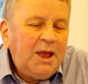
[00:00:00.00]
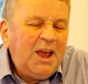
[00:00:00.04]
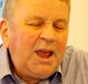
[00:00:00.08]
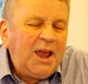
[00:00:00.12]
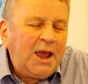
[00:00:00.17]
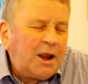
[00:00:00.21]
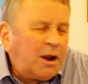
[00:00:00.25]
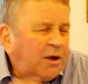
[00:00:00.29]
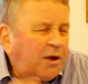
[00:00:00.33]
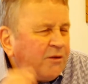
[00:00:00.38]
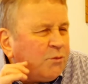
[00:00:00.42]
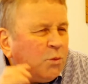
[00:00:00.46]

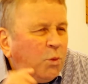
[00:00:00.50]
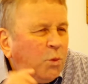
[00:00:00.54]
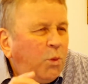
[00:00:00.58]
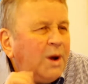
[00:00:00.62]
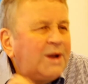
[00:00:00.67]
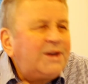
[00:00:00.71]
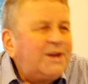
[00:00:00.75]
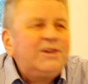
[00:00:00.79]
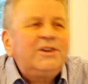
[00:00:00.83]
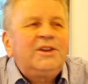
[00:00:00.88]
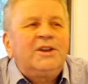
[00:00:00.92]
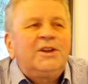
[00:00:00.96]
And I've
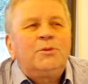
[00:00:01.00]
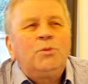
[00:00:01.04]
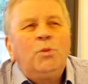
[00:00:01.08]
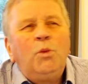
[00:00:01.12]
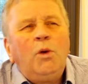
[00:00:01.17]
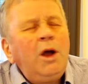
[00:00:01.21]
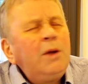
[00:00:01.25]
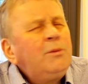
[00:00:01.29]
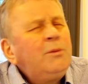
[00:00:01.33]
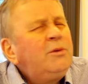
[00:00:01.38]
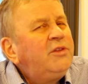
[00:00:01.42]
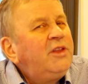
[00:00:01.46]
wondered,
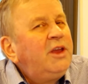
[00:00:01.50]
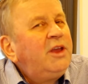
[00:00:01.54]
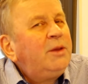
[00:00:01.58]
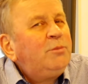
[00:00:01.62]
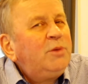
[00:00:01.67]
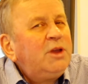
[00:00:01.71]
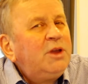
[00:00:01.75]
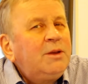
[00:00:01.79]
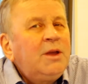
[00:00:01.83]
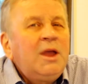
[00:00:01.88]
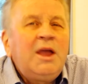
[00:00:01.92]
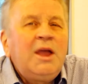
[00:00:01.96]
why would that
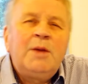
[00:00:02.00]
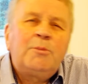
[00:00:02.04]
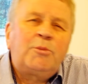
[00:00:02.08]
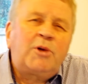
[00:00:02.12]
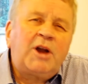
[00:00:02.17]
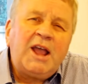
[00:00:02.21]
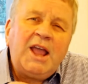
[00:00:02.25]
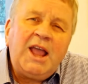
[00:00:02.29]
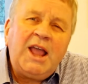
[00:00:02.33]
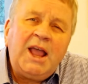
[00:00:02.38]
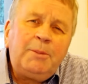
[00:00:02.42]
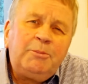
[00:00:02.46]
be?
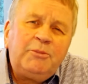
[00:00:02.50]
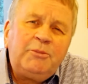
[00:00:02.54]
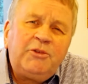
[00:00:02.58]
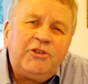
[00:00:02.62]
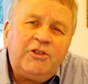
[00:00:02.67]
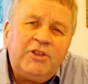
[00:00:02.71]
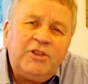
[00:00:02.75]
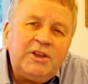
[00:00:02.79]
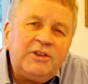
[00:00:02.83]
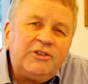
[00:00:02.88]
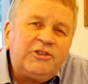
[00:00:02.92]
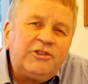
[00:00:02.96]
Perhaps
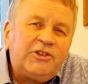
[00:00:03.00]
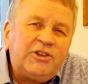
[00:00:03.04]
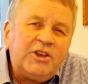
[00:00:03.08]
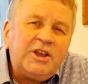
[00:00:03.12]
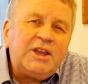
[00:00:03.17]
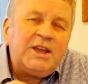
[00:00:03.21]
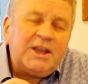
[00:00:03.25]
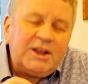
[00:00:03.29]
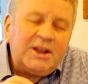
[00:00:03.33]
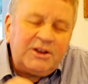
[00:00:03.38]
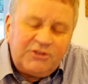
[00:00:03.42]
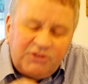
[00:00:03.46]
they're
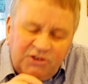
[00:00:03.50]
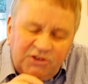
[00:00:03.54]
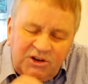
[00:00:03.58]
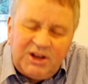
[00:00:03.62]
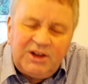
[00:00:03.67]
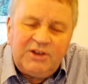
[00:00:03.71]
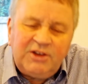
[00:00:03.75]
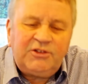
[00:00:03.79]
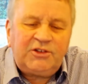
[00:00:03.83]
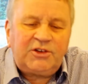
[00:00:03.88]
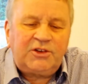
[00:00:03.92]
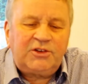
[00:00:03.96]
seeing
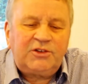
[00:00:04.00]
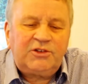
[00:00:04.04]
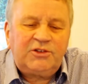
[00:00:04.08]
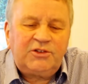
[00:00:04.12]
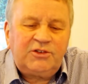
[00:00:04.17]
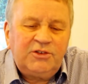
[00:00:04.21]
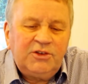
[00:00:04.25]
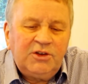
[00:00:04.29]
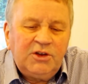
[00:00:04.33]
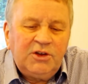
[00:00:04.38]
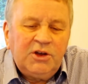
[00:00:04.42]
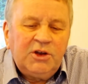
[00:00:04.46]

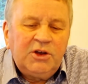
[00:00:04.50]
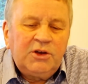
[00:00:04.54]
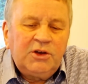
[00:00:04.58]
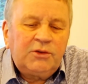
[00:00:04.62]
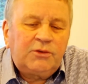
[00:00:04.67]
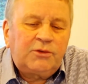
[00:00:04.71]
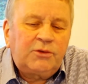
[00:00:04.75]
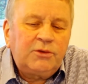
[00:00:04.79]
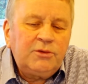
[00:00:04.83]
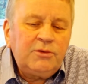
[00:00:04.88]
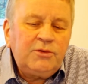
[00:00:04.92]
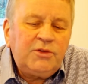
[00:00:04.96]
Jesus
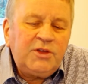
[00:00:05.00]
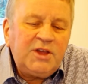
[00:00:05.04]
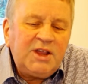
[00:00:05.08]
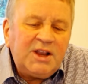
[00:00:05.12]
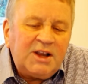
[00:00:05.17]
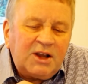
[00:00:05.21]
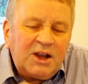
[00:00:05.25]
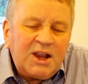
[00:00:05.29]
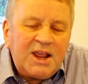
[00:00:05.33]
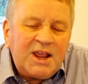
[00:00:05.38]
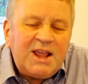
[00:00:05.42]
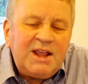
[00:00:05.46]
through the
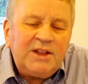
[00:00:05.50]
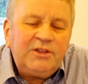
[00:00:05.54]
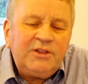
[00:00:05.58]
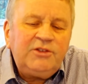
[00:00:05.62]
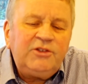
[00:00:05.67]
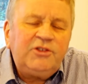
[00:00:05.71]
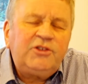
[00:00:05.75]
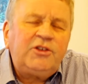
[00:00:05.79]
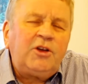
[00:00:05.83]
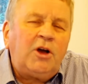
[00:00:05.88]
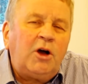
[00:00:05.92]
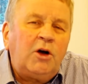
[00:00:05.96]

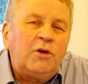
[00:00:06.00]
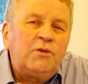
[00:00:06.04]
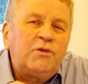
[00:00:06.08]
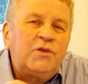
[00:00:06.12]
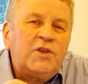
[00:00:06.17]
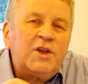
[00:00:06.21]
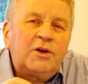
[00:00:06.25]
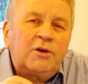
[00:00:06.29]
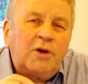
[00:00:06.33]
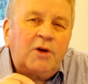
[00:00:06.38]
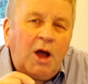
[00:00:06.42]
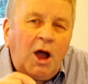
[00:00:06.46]
lens of
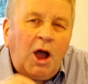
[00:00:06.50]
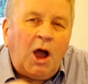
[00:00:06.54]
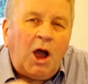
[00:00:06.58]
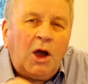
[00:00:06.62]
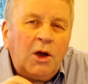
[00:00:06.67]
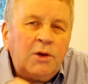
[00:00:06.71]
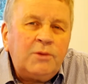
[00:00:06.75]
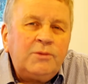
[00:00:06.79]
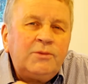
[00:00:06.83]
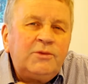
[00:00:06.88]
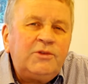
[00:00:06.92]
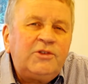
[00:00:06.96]
their
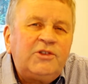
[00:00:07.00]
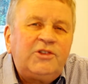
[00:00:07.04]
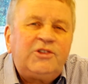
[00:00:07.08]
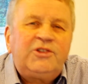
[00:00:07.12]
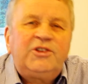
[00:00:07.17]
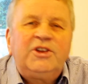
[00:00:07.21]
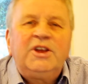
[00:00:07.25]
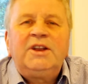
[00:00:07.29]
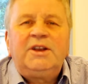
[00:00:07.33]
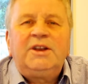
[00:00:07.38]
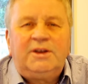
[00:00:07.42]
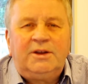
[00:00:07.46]
own
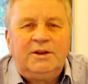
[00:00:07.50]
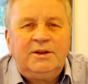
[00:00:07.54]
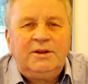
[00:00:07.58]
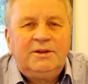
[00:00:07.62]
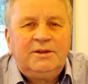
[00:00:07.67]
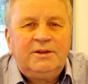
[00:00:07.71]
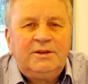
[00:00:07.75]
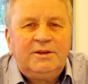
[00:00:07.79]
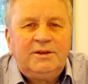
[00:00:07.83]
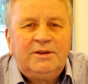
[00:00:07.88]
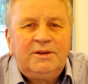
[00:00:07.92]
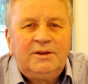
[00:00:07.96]
sin.
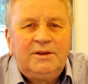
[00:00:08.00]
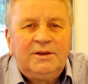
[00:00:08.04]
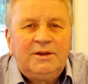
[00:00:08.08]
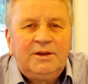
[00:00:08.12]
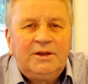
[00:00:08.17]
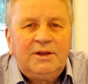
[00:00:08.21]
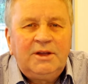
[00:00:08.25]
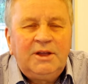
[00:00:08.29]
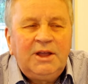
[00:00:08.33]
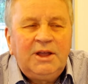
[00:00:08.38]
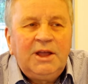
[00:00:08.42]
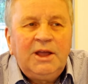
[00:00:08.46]

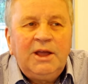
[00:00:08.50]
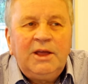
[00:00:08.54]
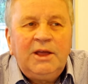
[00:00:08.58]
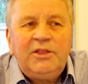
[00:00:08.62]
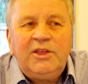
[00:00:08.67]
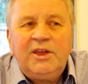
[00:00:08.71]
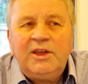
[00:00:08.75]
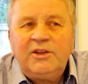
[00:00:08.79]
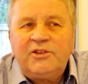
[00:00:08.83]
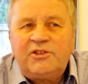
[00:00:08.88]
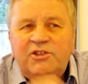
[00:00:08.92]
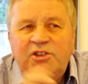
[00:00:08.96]

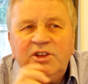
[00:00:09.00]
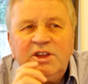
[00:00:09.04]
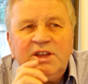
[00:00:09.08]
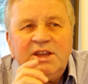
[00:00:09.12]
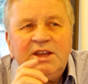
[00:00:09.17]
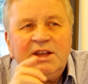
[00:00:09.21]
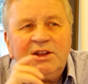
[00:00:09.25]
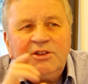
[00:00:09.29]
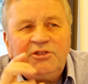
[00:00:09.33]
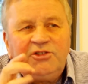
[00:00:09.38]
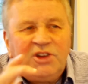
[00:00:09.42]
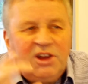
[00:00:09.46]
They're
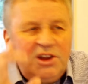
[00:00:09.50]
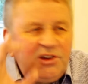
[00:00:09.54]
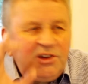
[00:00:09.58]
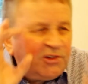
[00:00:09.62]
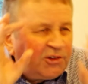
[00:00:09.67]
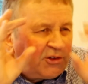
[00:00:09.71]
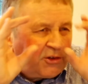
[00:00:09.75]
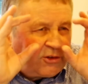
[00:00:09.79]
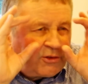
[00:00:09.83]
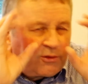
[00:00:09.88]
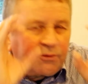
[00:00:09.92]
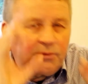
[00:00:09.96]
seeing
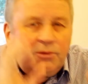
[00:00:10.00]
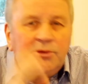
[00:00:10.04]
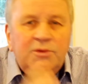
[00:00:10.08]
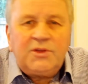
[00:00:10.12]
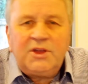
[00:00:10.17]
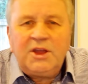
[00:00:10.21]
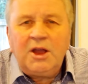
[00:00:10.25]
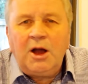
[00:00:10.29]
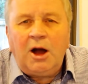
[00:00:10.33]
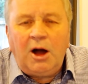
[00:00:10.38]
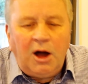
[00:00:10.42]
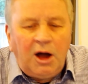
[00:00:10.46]
Jesus through
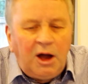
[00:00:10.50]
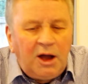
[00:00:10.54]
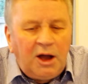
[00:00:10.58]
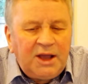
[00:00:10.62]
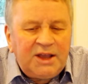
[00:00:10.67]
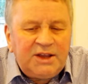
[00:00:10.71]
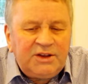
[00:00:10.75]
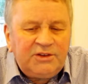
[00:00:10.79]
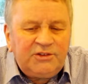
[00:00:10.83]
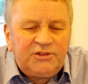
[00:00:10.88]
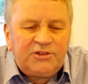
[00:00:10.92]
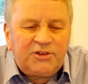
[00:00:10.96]
the
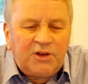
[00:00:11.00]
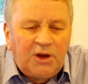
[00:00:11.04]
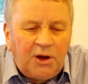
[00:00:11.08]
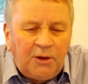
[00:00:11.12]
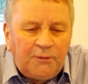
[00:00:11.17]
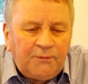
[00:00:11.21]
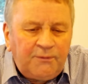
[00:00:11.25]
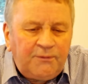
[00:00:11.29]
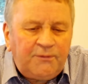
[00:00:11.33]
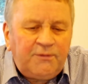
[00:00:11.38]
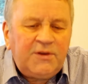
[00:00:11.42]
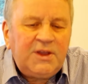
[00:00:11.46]
eyes
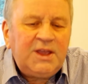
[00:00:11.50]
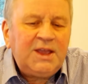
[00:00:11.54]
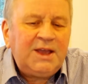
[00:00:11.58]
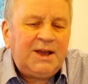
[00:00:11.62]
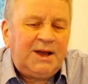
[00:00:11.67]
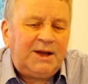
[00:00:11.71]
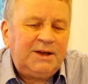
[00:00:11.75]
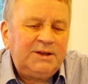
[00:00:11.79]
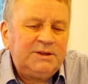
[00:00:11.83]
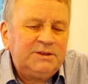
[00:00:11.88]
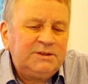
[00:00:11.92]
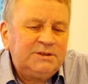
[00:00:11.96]
of fear.